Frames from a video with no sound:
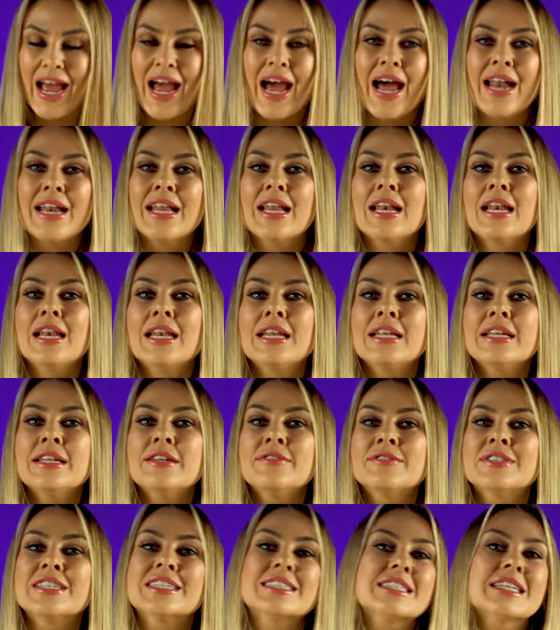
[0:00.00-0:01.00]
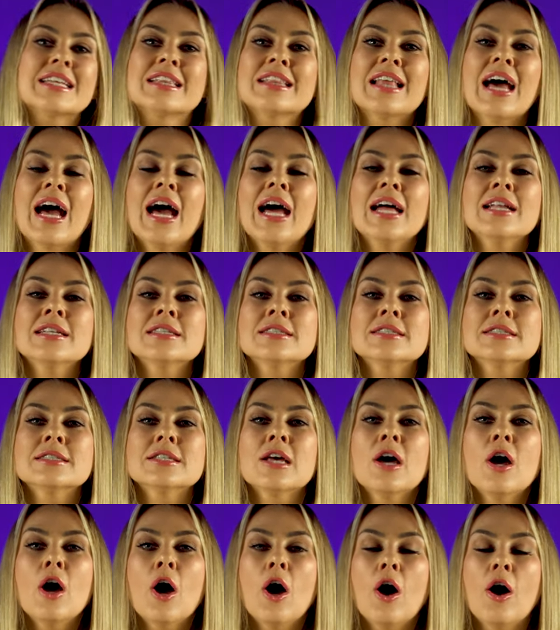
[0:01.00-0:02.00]
and it leaves it in the hands
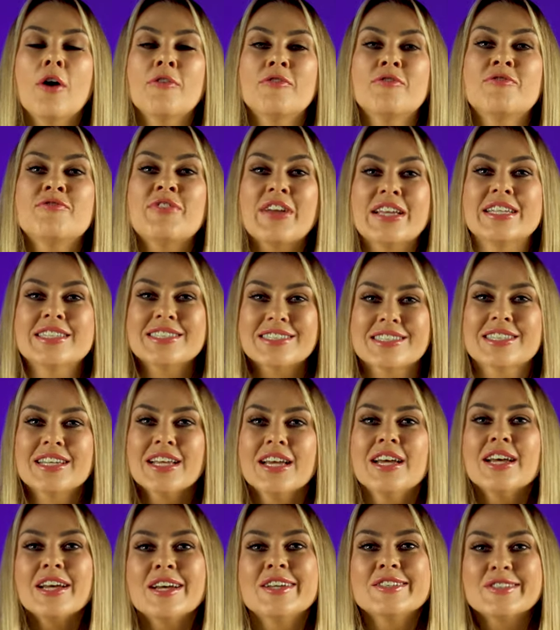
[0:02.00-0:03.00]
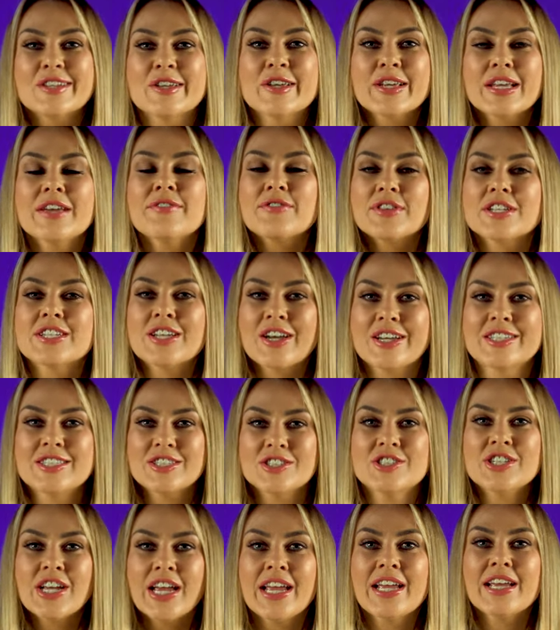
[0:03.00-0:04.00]
of fate. So you give the dice a
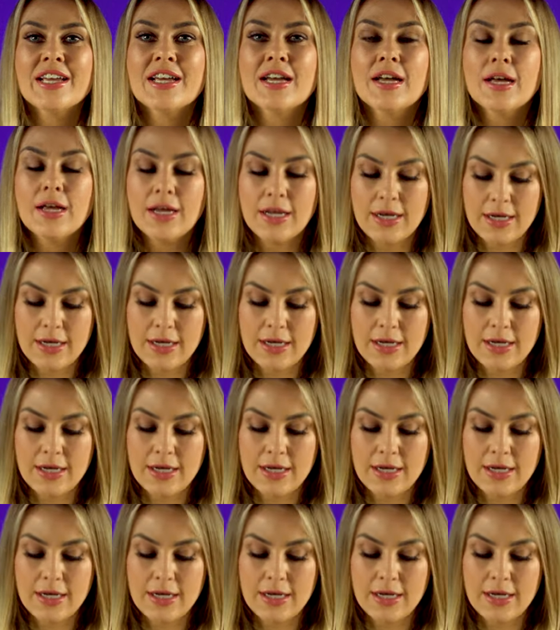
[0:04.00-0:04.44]
shake,